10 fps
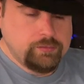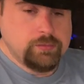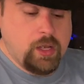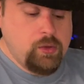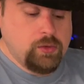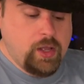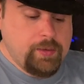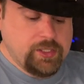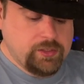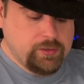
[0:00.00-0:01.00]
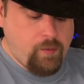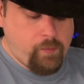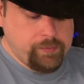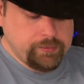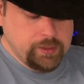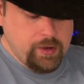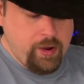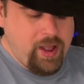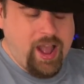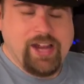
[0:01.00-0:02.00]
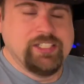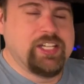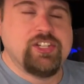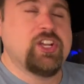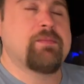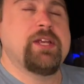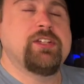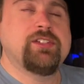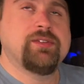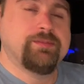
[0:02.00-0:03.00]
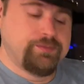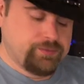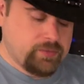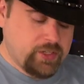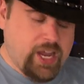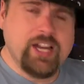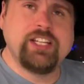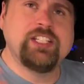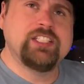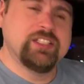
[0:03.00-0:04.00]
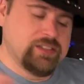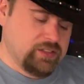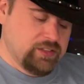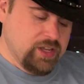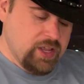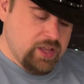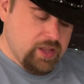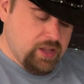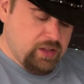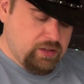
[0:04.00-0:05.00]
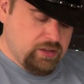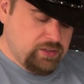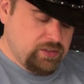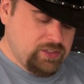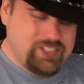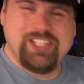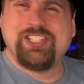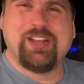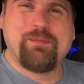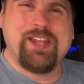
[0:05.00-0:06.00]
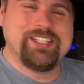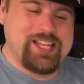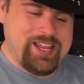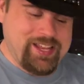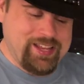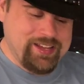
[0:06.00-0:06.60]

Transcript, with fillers: Oh, hummus. I just get chickpeas. Kind of tastes it's just chickpeas.